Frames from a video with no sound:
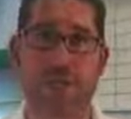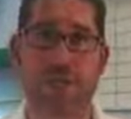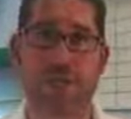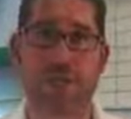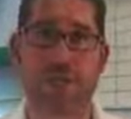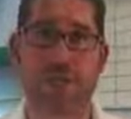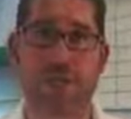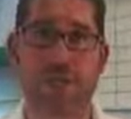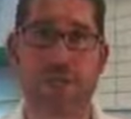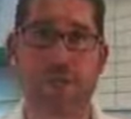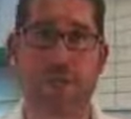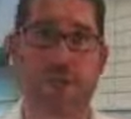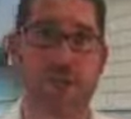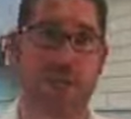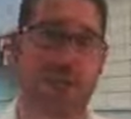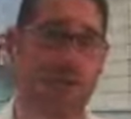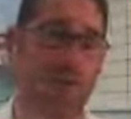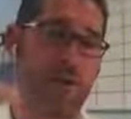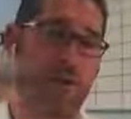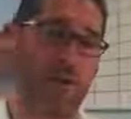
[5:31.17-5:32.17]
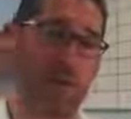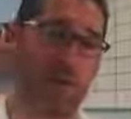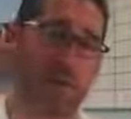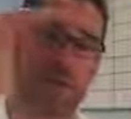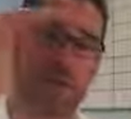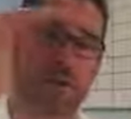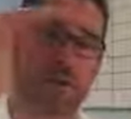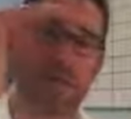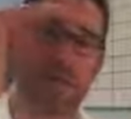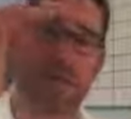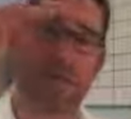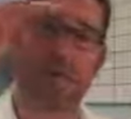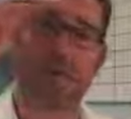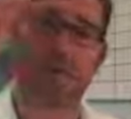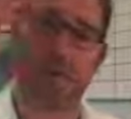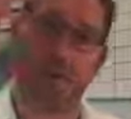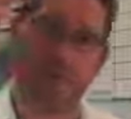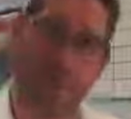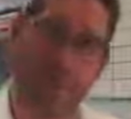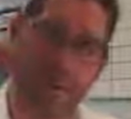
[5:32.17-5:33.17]
because you have this split,
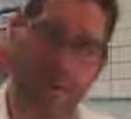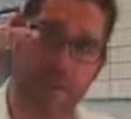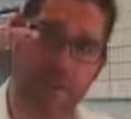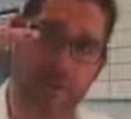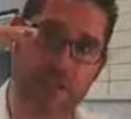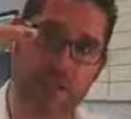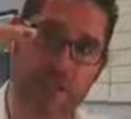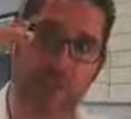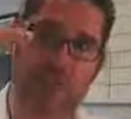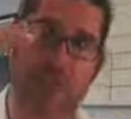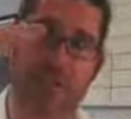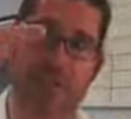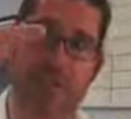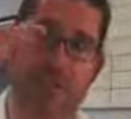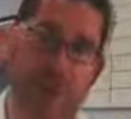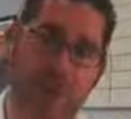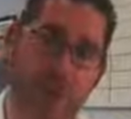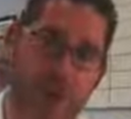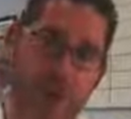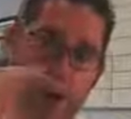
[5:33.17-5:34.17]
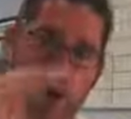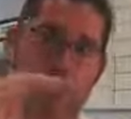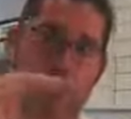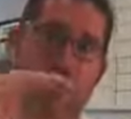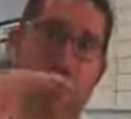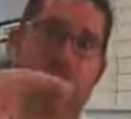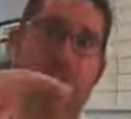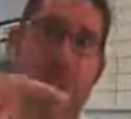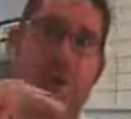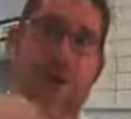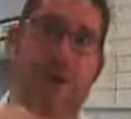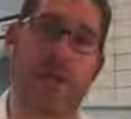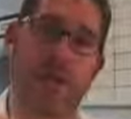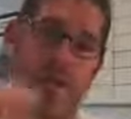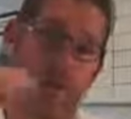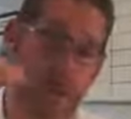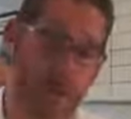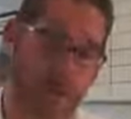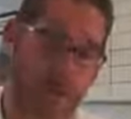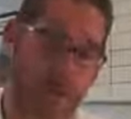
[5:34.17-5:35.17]
you have these fees, you have overhead,
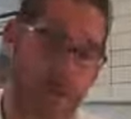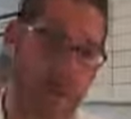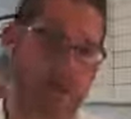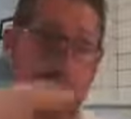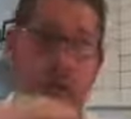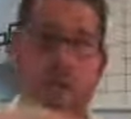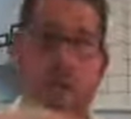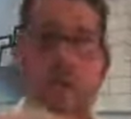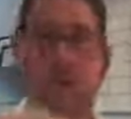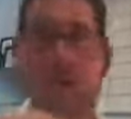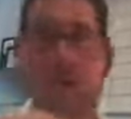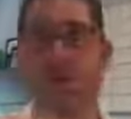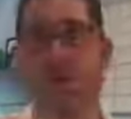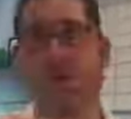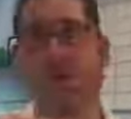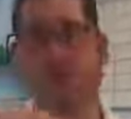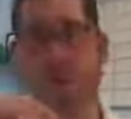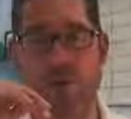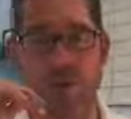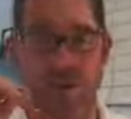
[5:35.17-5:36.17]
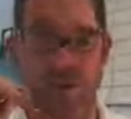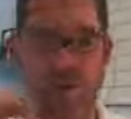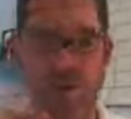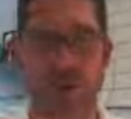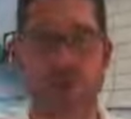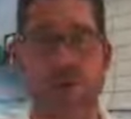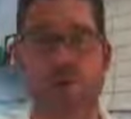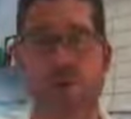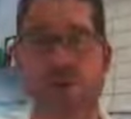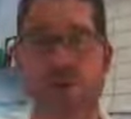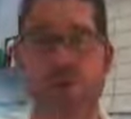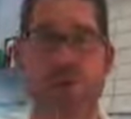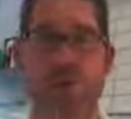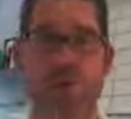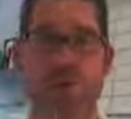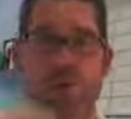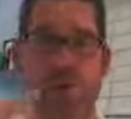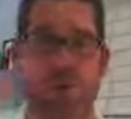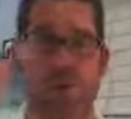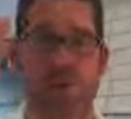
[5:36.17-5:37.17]
you have E&O, you have whatever else is
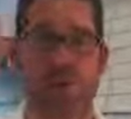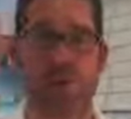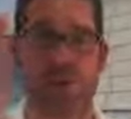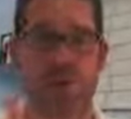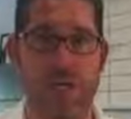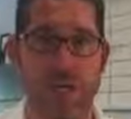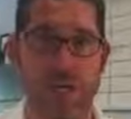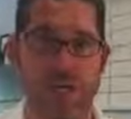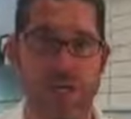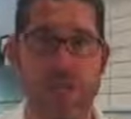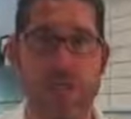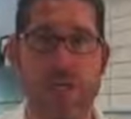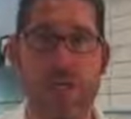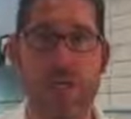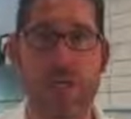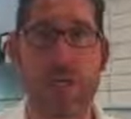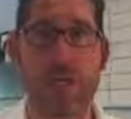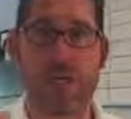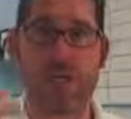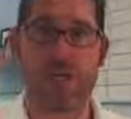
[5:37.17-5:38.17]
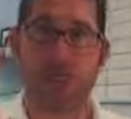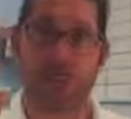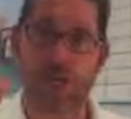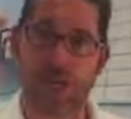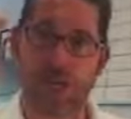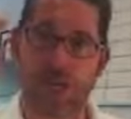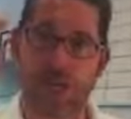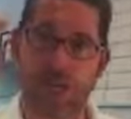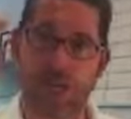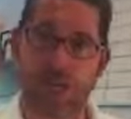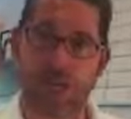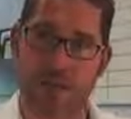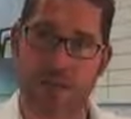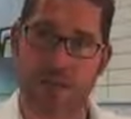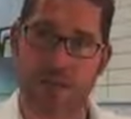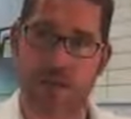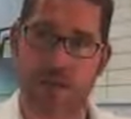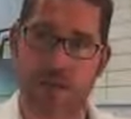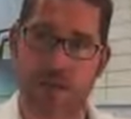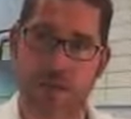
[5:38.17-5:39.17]
going to be. Then you take
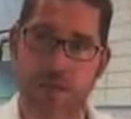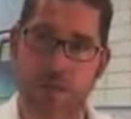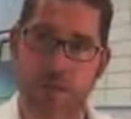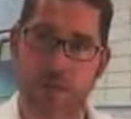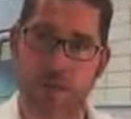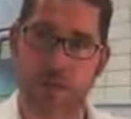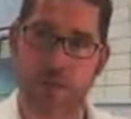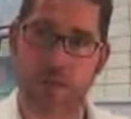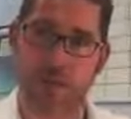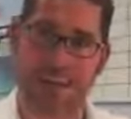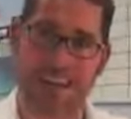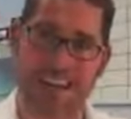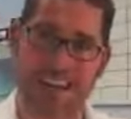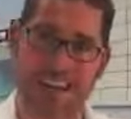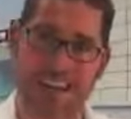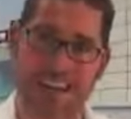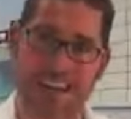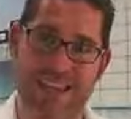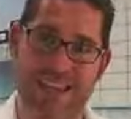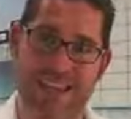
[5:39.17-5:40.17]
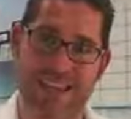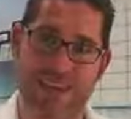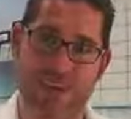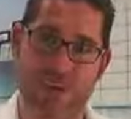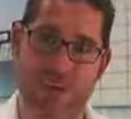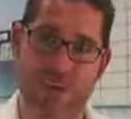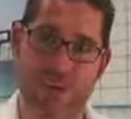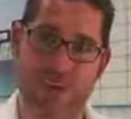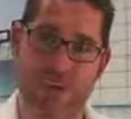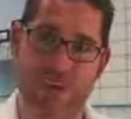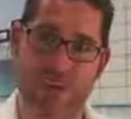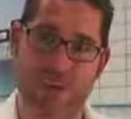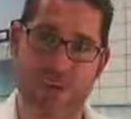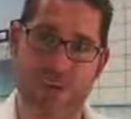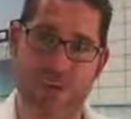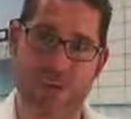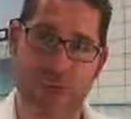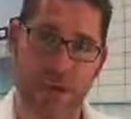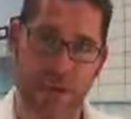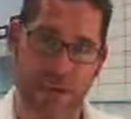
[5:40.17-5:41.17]
this home, not that home,
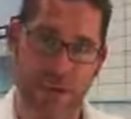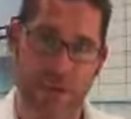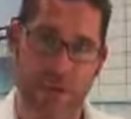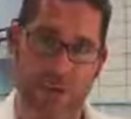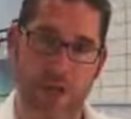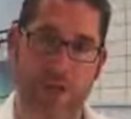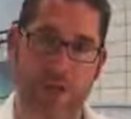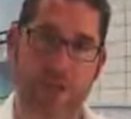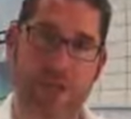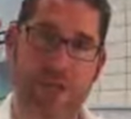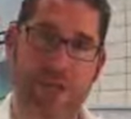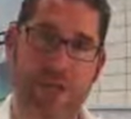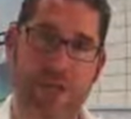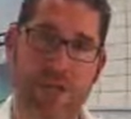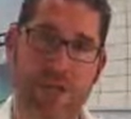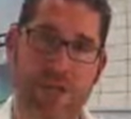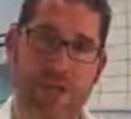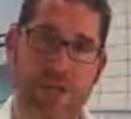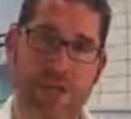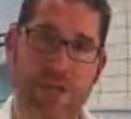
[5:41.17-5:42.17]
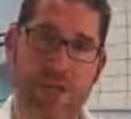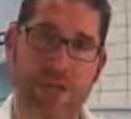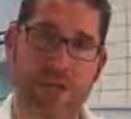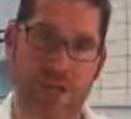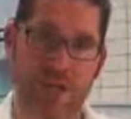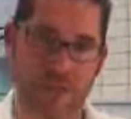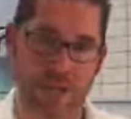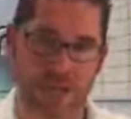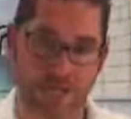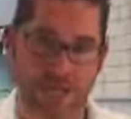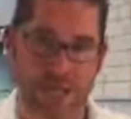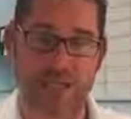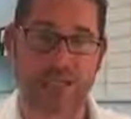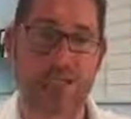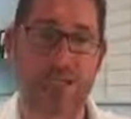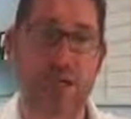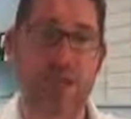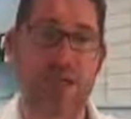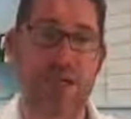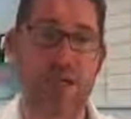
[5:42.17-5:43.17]
and it'll help them identify to the fact that, yes,
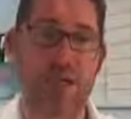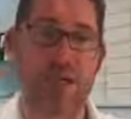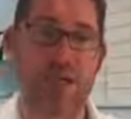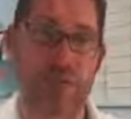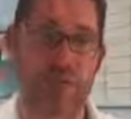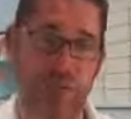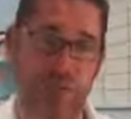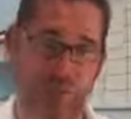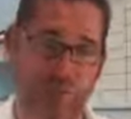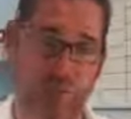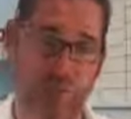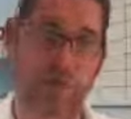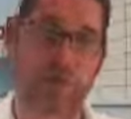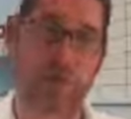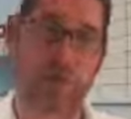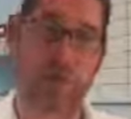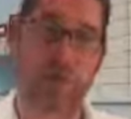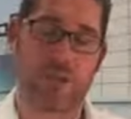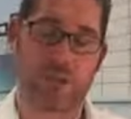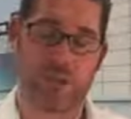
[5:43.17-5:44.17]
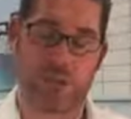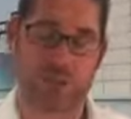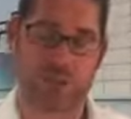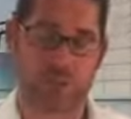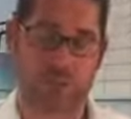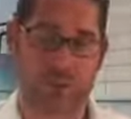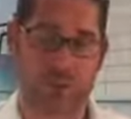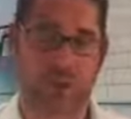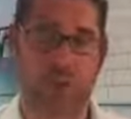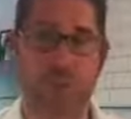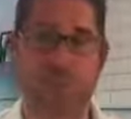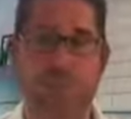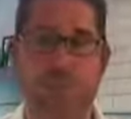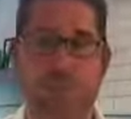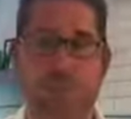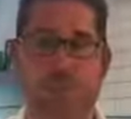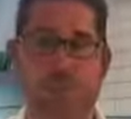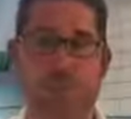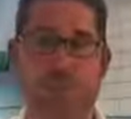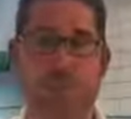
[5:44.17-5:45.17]
your work is in direct
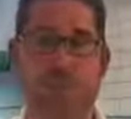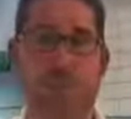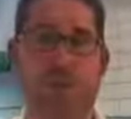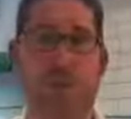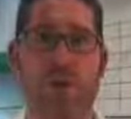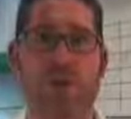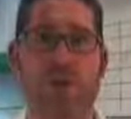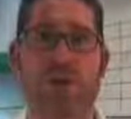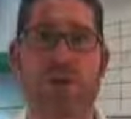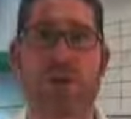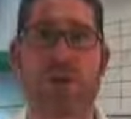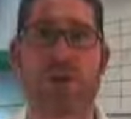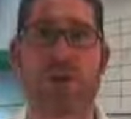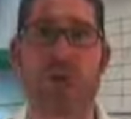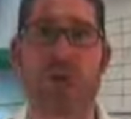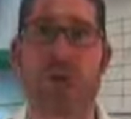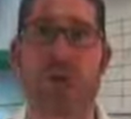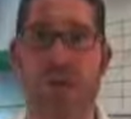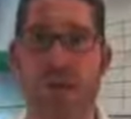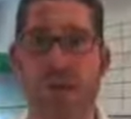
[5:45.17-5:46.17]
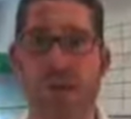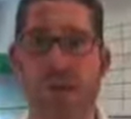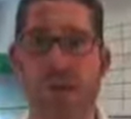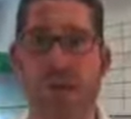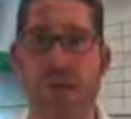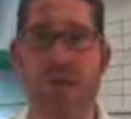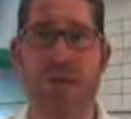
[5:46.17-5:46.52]
proportion to what you're getting paid.